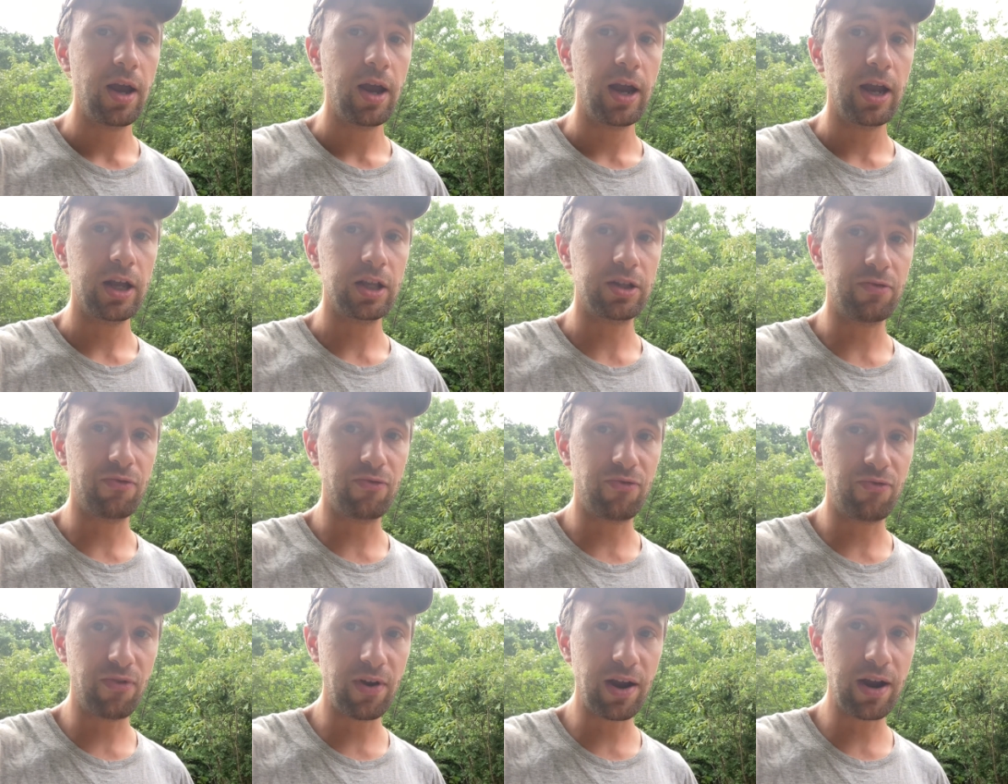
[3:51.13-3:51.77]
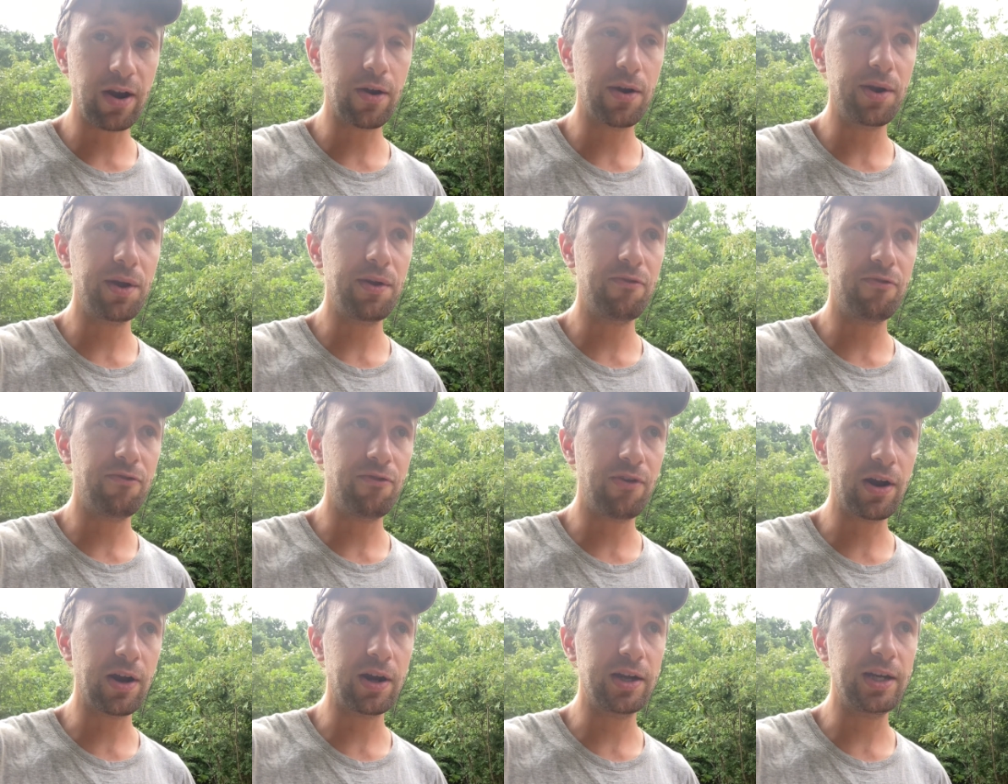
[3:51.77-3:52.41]
It's very,
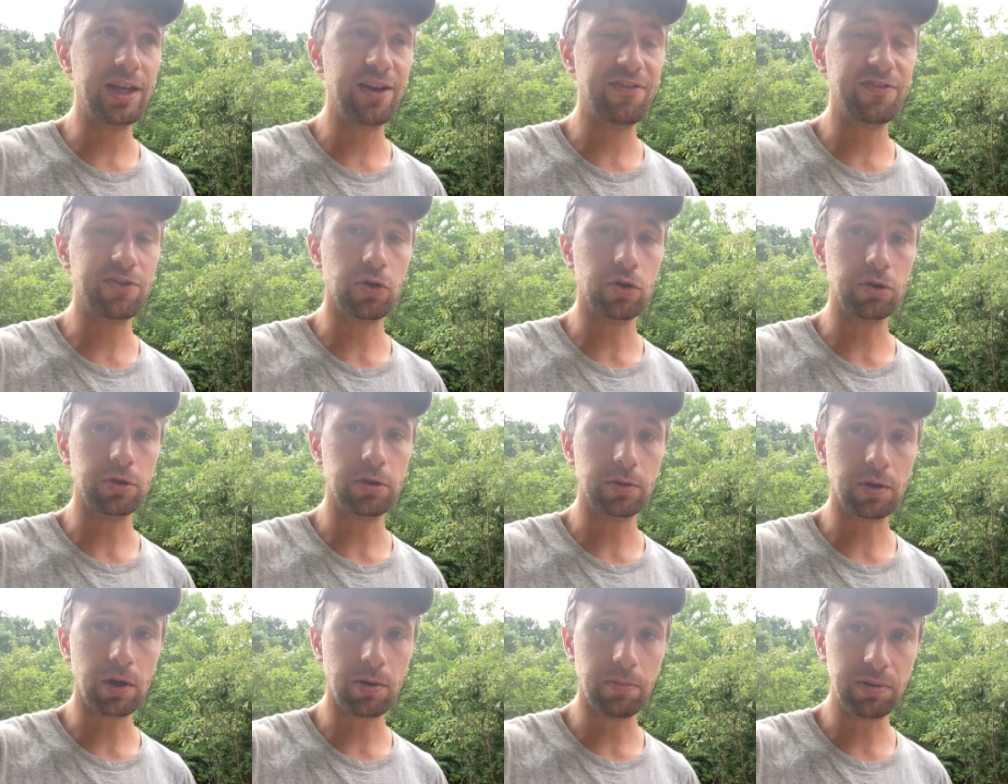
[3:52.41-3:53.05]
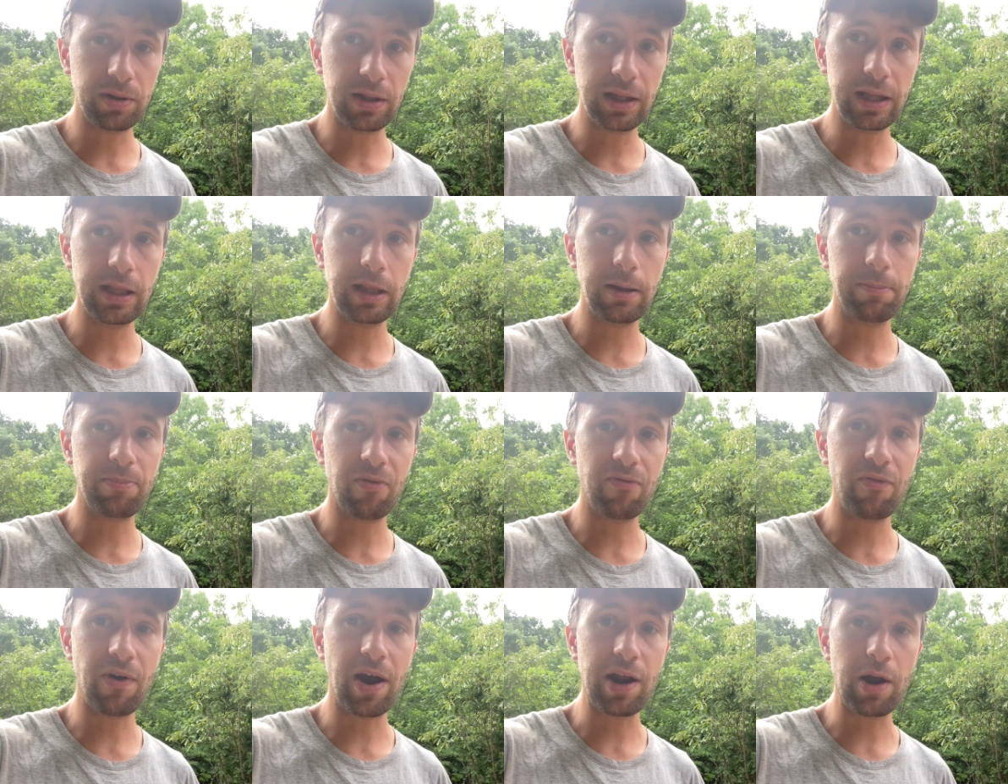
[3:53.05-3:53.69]
very difficult to completely
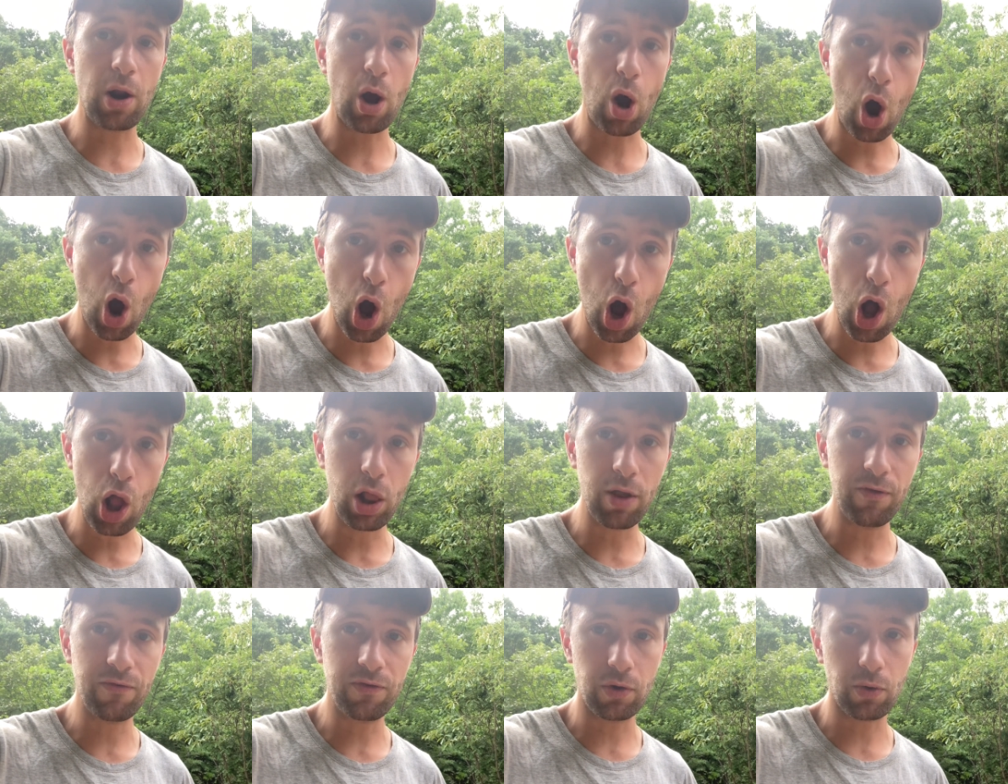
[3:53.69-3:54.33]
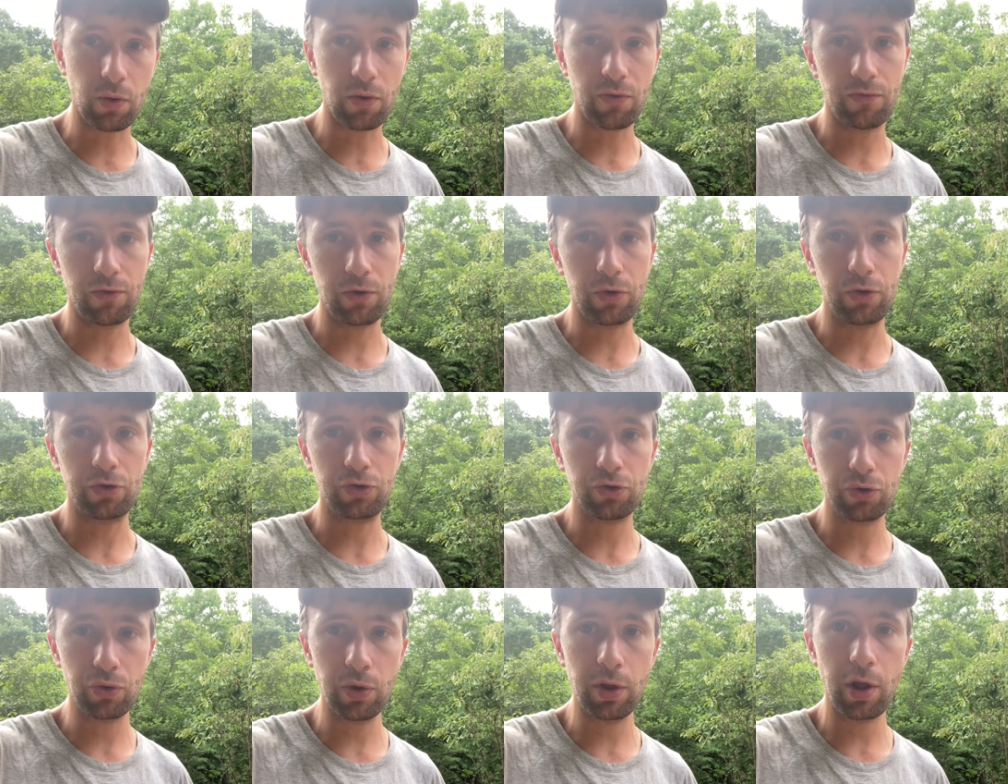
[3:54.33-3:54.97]
provide all of your food,
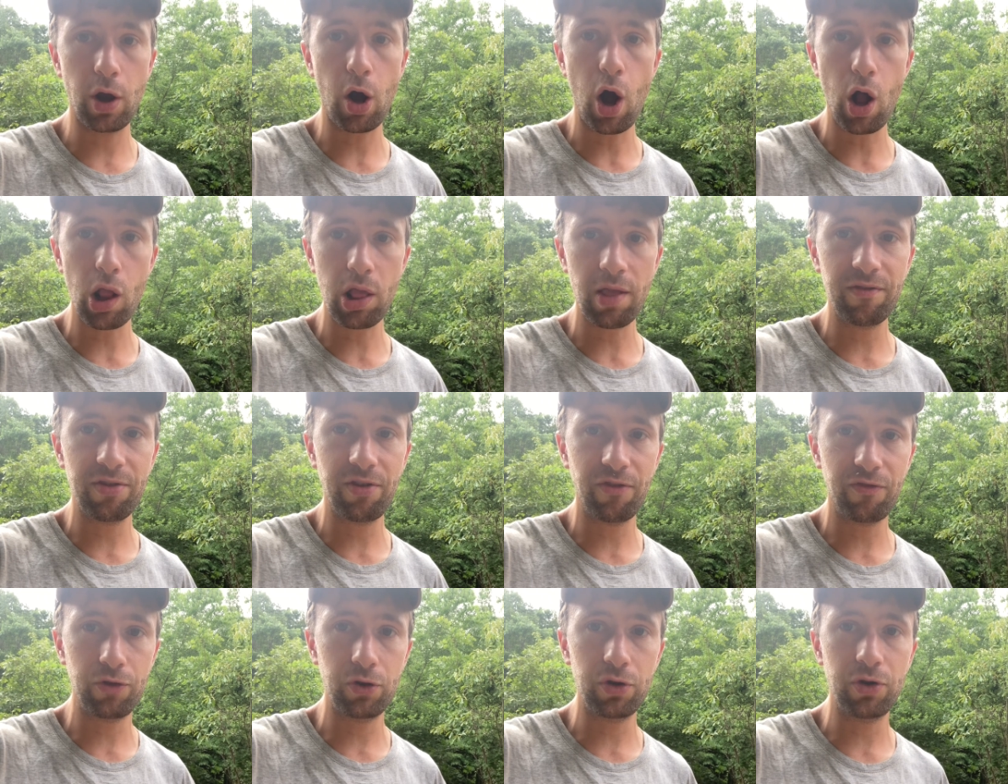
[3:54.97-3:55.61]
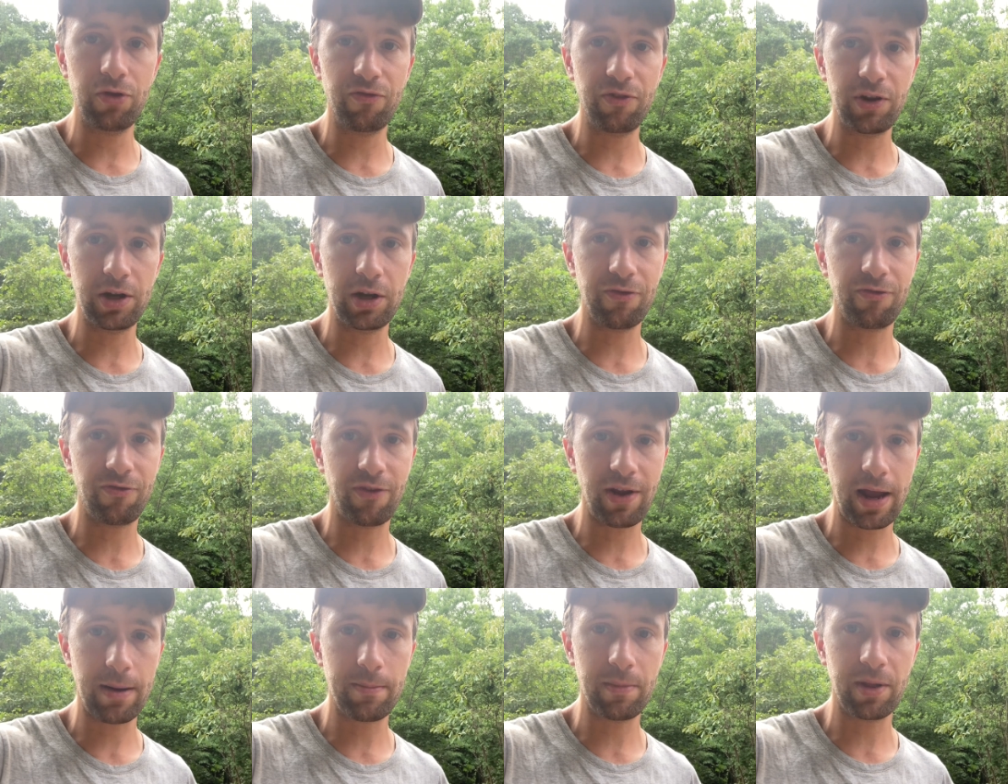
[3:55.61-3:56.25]
truly all of the food to feed a
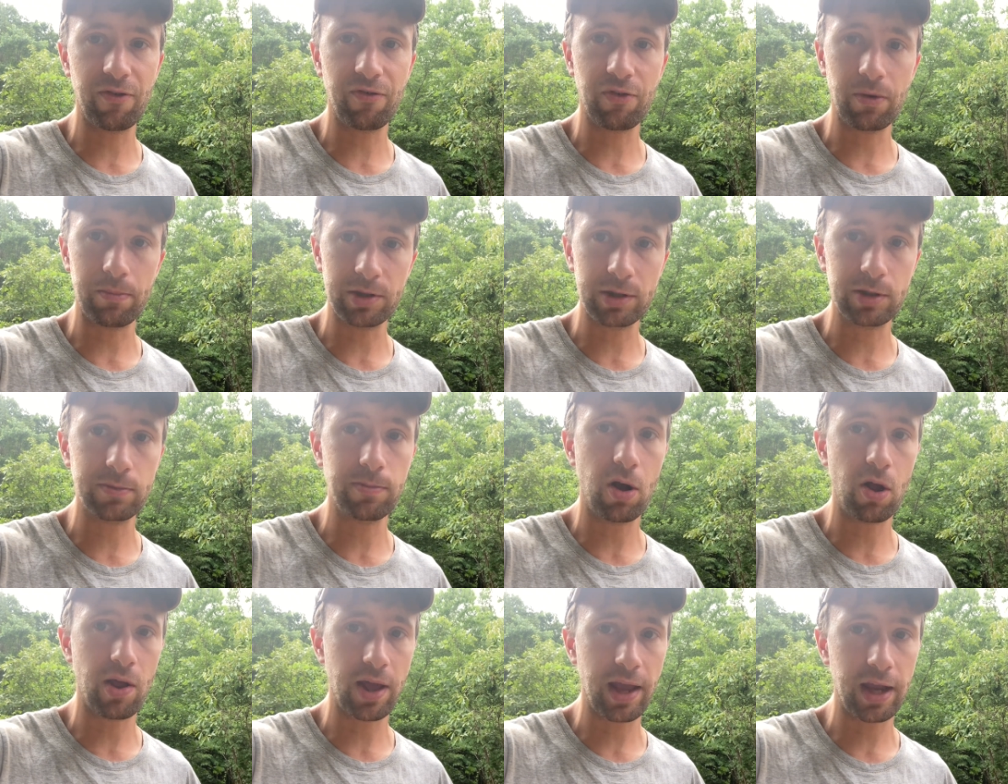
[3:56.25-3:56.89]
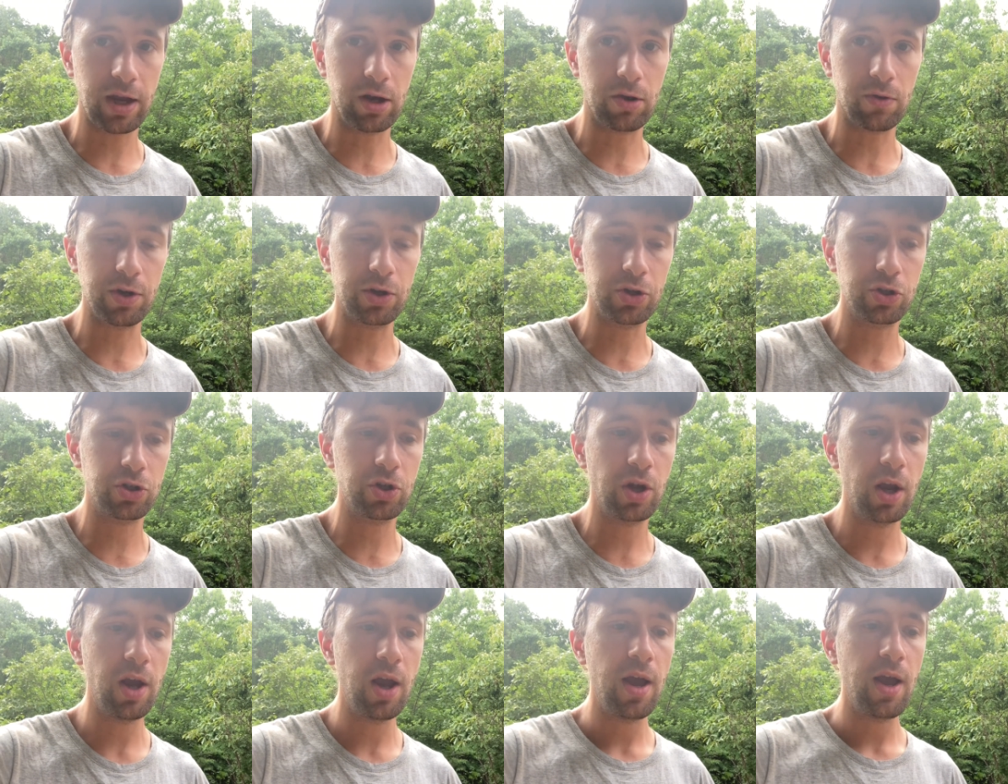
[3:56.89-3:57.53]
family from a small
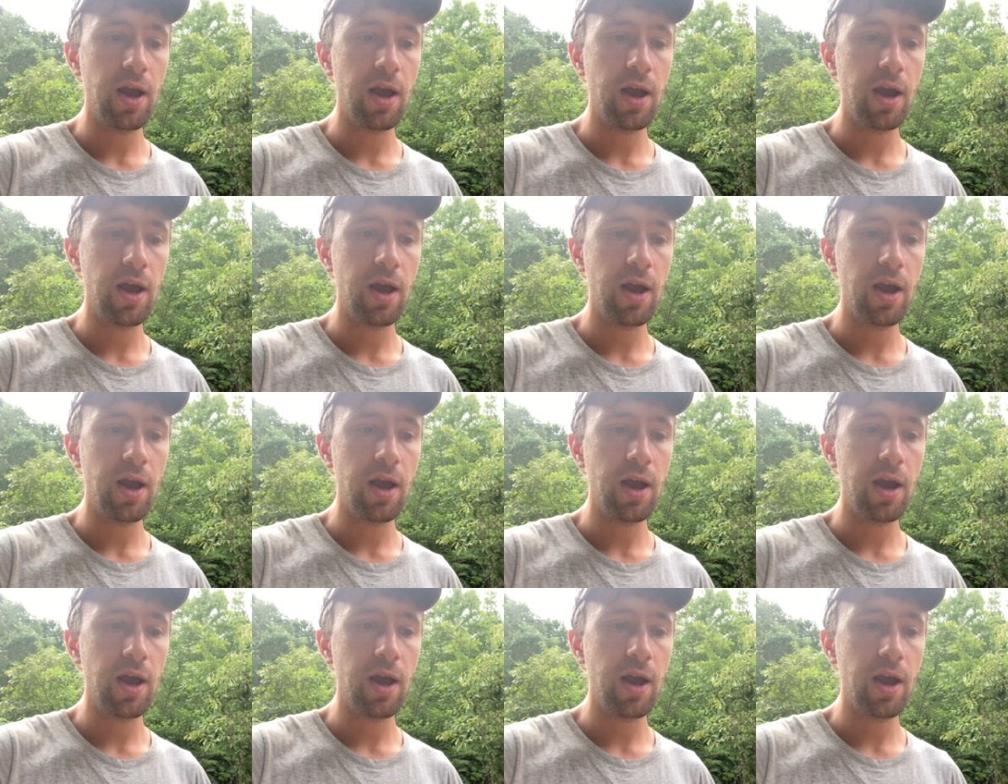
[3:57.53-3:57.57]
acreage.